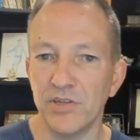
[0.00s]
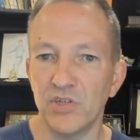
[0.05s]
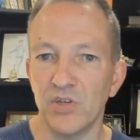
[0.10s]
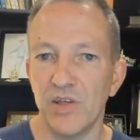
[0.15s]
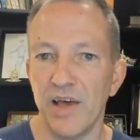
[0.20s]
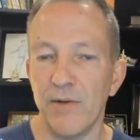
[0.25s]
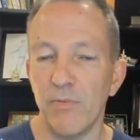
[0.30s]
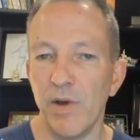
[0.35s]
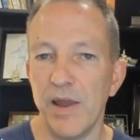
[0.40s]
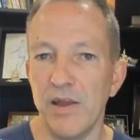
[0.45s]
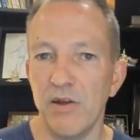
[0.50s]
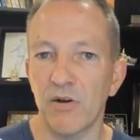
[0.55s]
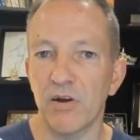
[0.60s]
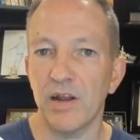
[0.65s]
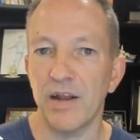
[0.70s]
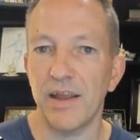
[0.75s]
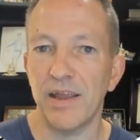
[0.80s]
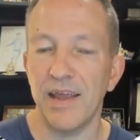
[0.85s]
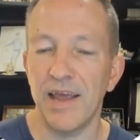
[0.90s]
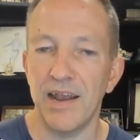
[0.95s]
So that way you're
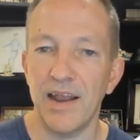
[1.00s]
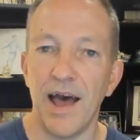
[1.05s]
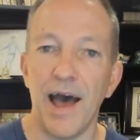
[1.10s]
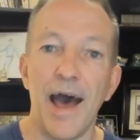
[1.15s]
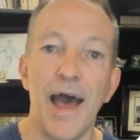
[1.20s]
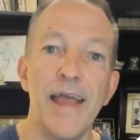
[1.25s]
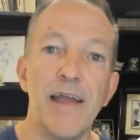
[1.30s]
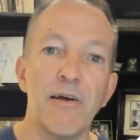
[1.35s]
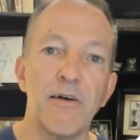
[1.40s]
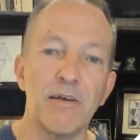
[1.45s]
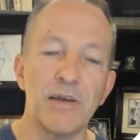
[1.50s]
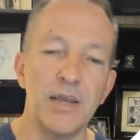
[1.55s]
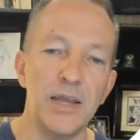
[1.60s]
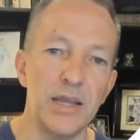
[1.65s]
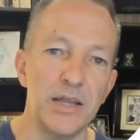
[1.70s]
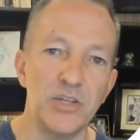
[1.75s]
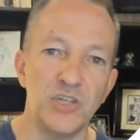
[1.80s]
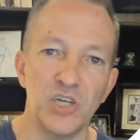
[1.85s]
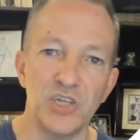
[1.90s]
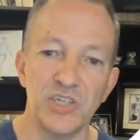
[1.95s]
going to get
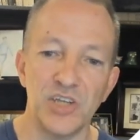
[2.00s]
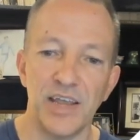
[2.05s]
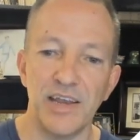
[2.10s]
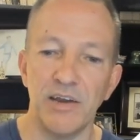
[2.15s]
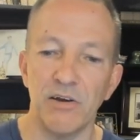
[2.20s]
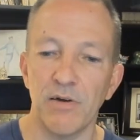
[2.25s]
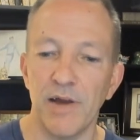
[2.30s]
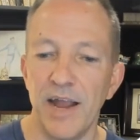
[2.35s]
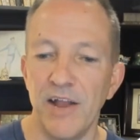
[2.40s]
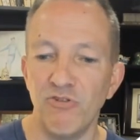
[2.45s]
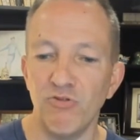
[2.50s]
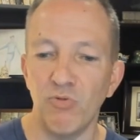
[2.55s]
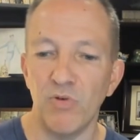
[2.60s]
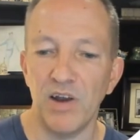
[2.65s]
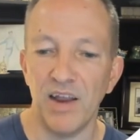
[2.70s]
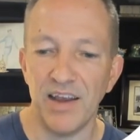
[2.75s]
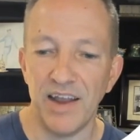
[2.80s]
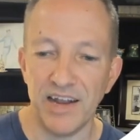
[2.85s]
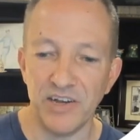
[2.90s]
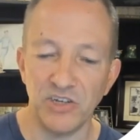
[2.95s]
hierarchy, just like your
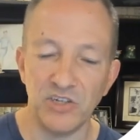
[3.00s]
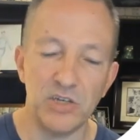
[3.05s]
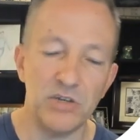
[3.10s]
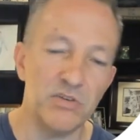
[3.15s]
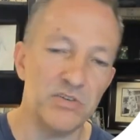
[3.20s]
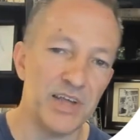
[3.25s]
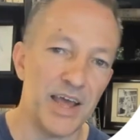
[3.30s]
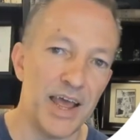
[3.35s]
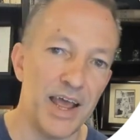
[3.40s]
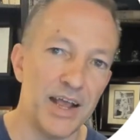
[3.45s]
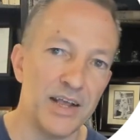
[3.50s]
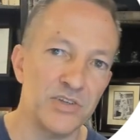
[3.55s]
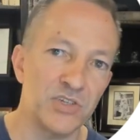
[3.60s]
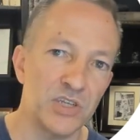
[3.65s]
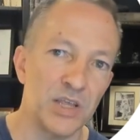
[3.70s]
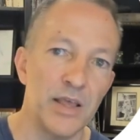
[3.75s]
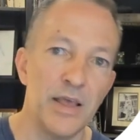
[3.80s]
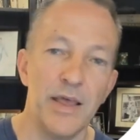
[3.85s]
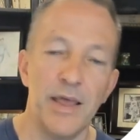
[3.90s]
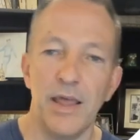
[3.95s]
H1 and H2 tags.